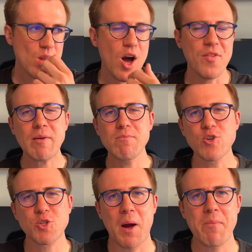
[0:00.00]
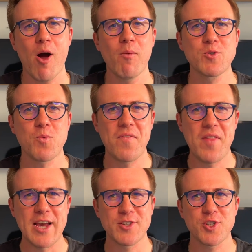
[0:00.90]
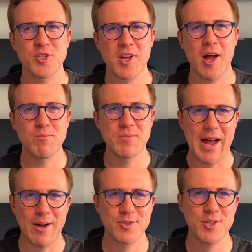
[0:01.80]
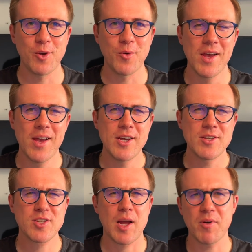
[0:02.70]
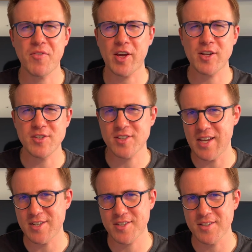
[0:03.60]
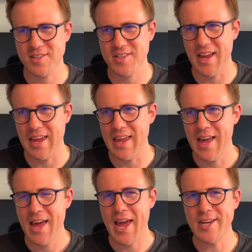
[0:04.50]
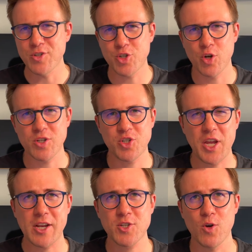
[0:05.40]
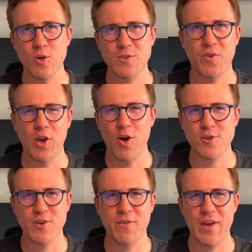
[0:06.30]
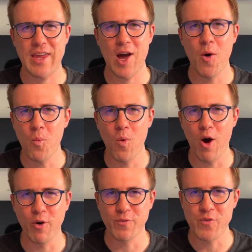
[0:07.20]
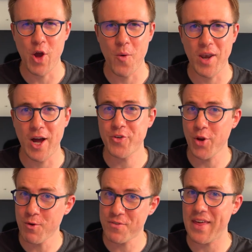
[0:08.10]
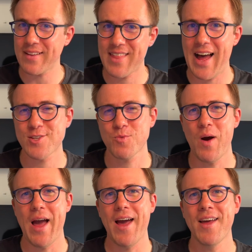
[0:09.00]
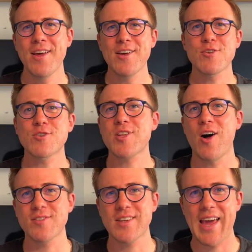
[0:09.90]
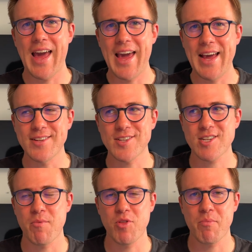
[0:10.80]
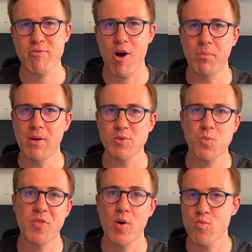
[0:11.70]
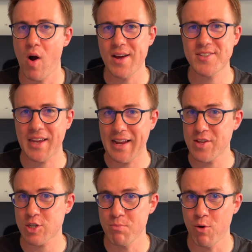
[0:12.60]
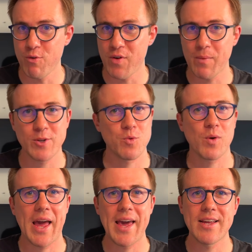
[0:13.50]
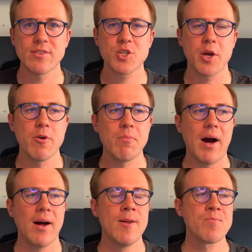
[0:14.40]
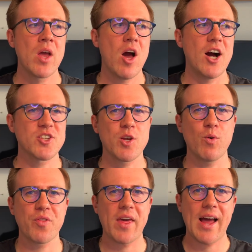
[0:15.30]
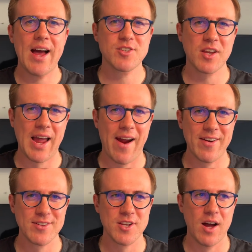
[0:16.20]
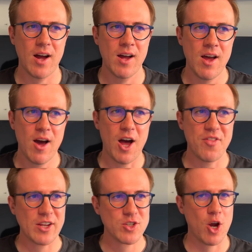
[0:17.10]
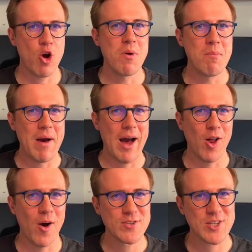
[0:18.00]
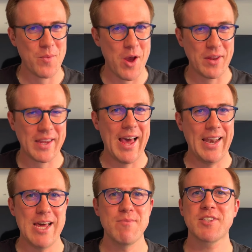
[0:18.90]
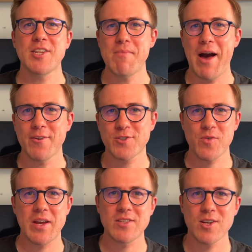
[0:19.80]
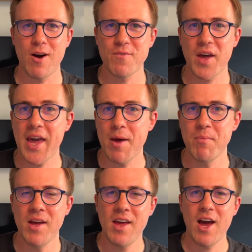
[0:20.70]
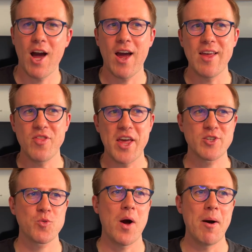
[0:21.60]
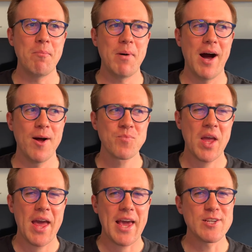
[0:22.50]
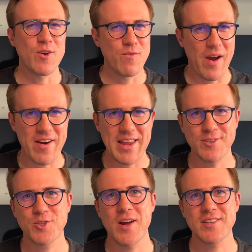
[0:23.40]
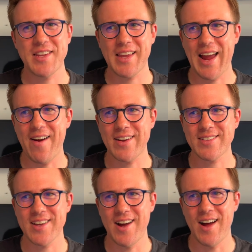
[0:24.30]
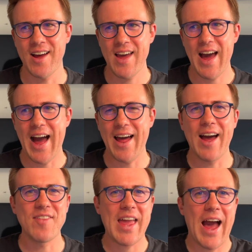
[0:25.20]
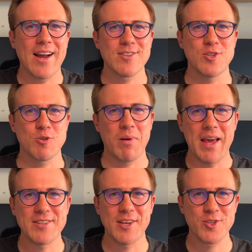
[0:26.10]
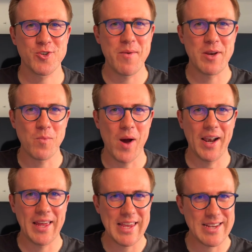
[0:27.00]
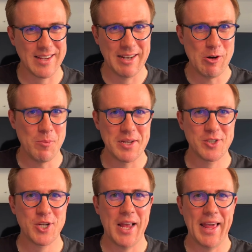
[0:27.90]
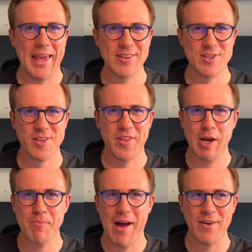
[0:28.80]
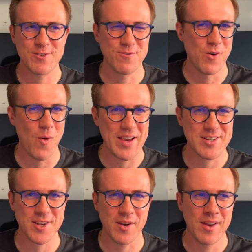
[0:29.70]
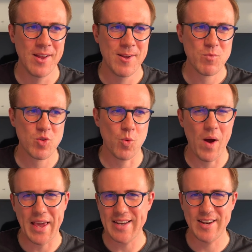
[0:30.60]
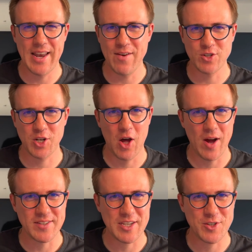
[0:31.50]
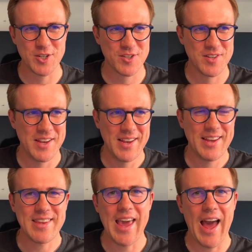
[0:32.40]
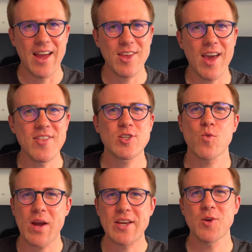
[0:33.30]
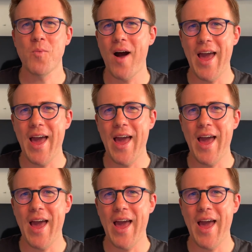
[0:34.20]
I think most of my problems with this just come down to some of the consistency in Jigsaw's philosophy and worldview. And I do think that's where you start to get into some of the problems with the writing in this movie, which we'll get into. But I still think, as a character, I think Tobin Bell, obviously we only get a limited amount of screen time for him in this one, but He's a very interesting character, and the actor just plays extremely well. He is a little bit chilling, just something about his voice and the way he delivers lines. He's just, yeah, there's a reason why